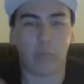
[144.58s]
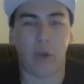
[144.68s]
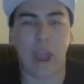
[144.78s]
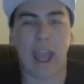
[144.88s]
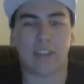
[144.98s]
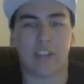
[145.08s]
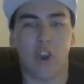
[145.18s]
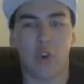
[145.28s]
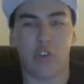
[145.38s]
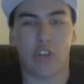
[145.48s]
brat
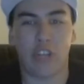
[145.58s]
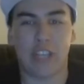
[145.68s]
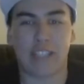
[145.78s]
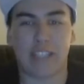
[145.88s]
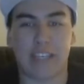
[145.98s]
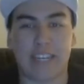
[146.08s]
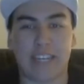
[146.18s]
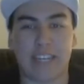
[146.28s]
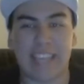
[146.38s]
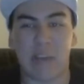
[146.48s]
who just
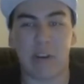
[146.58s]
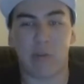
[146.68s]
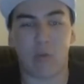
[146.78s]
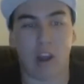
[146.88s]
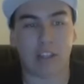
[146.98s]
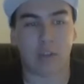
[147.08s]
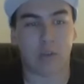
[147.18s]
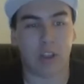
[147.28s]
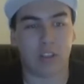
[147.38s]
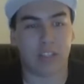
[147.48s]
needs to get what he wants
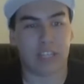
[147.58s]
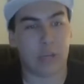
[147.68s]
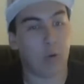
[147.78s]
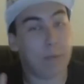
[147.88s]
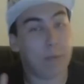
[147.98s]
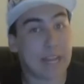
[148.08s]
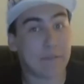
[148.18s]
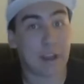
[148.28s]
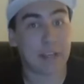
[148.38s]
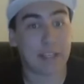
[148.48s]
or else he won't be
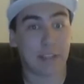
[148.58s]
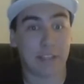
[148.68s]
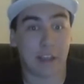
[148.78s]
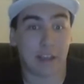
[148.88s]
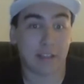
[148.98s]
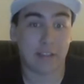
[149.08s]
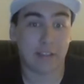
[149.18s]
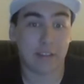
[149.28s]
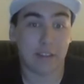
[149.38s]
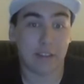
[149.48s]
satisfied until he
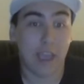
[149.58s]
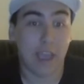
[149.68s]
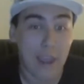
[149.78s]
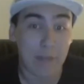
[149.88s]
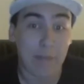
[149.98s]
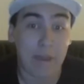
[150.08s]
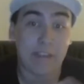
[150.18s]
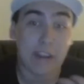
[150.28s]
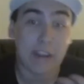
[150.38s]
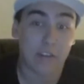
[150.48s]
does. And by
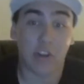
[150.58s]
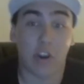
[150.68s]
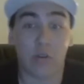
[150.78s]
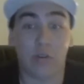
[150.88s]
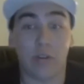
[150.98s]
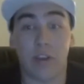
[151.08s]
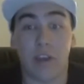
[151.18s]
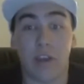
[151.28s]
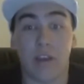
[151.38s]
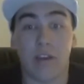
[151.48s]
the end of the show,
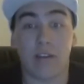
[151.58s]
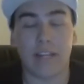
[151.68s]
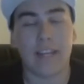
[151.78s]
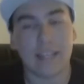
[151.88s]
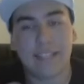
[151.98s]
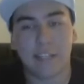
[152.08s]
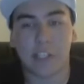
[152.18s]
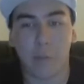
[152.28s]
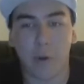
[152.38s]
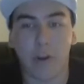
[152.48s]
he's still
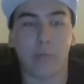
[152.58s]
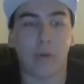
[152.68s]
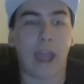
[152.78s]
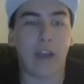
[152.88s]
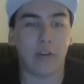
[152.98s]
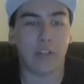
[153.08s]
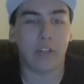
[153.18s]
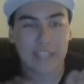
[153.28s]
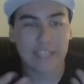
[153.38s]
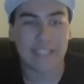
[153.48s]
a spoiled brat who
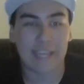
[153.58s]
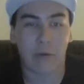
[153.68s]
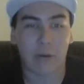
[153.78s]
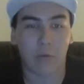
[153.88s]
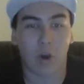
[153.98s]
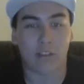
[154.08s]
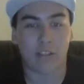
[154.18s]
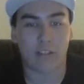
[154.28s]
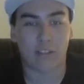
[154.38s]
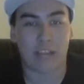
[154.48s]
just needs to get what he
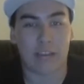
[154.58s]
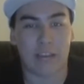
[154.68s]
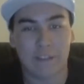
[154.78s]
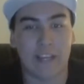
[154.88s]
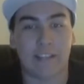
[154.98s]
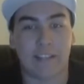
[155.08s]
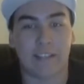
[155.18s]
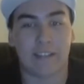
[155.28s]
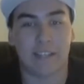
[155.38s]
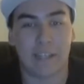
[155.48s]
wants, and if he
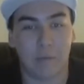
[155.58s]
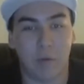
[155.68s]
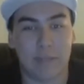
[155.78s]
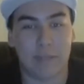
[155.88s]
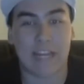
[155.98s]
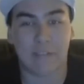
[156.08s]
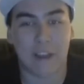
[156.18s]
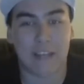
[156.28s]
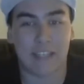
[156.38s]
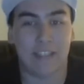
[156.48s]
doesn't, he won't be
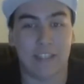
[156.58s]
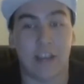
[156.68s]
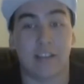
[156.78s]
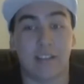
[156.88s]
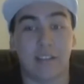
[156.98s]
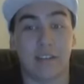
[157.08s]
satisfied until he does.